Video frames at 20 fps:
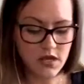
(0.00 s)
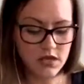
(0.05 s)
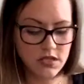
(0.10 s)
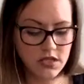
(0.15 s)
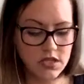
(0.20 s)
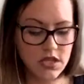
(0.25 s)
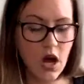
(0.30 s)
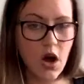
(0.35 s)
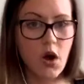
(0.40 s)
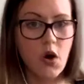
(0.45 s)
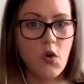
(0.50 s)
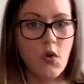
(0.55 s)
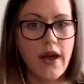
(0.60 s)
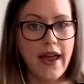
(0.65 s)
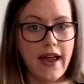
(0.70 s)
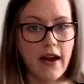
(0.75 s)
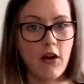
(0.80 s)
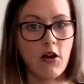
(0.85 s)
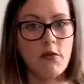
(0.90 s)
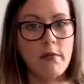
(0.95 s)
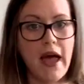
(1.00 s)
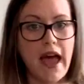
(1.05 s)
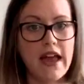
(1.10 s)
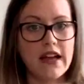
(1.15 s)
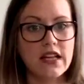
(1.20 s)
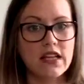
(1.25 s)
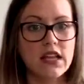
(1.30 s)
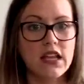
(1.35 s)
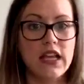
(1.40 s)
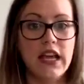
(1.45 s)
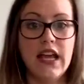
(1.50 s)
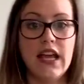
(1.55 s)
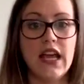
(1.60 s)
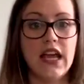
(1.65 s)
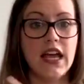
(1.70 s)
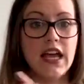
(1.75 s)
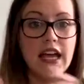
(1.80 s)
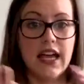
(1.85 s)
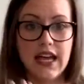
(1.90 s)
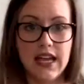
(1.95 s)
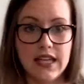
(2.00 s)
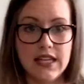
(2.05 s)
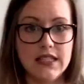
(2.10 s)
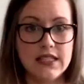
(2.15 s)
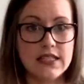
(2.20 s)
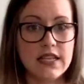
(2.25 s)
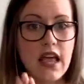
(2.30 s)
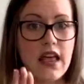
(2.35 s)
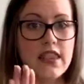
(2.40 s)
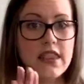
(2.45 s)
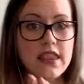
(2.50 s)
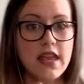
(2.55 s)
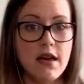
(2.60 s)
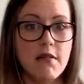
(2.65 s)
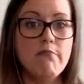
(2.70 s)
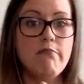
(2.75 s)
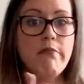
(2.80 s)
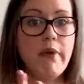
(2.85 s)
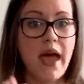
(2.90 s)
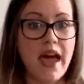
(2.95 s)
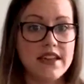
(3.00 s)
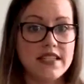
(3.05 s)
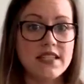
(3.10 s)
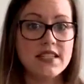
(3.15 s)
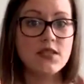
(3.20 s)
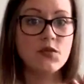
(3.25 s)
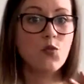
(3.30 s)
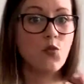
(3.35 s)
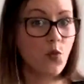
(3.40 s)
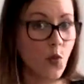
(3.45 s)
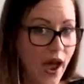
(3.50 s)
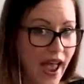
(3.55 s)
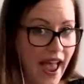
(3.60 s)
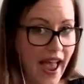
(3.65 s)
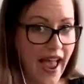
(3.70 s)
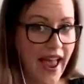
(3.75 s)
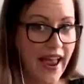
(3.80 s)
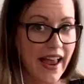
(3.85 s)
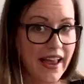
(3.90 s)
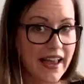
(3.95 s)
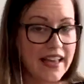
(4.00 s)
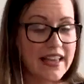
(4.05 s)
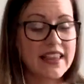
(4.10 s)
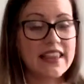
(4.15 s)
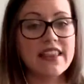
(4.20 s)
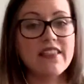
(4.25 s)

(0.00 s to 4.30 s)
So aromatically is the best way,